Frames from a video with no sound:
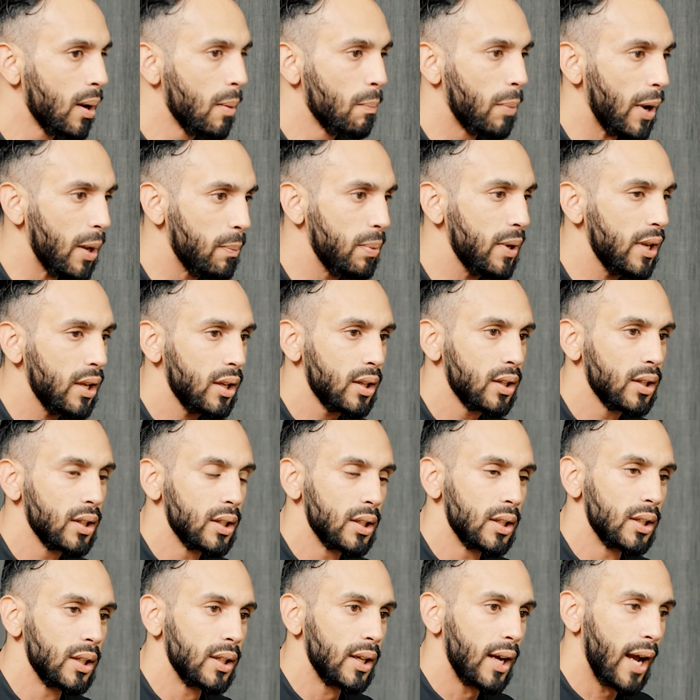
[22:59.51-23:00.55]
Baby,
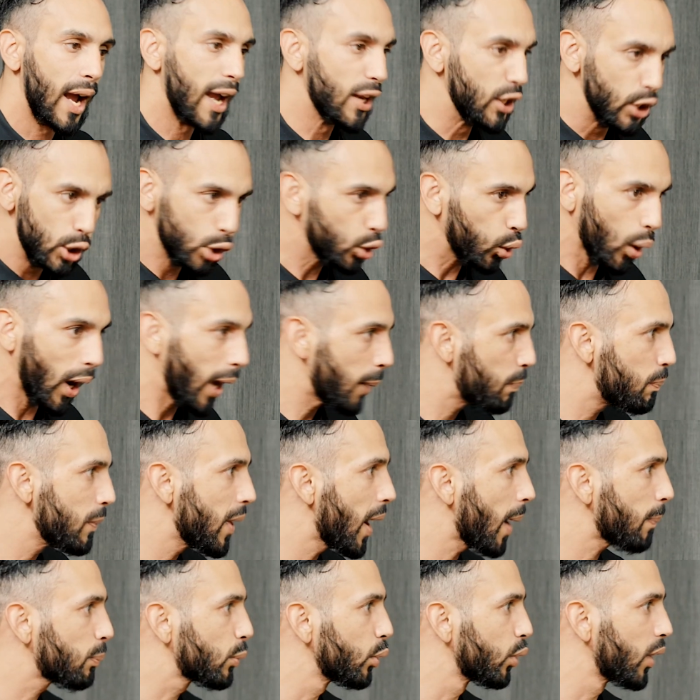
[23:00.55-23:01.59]
I need you to hype me
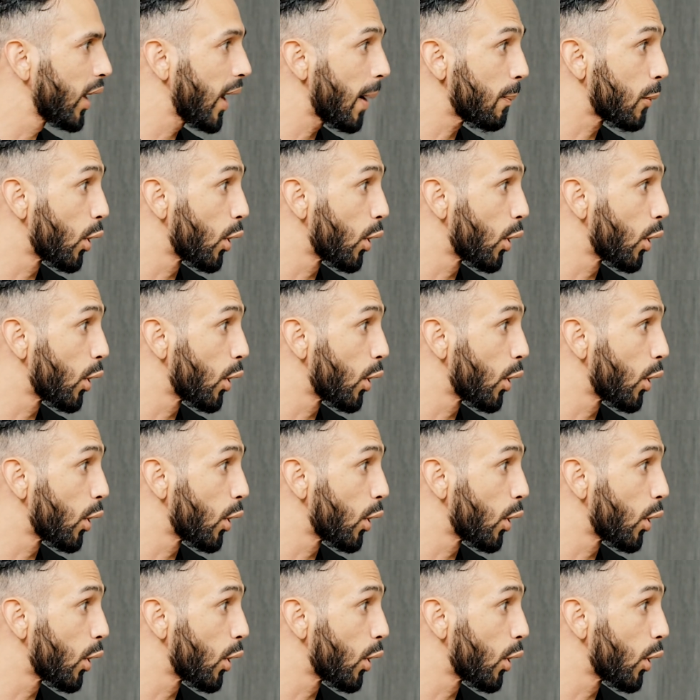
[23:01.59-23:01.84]
up today.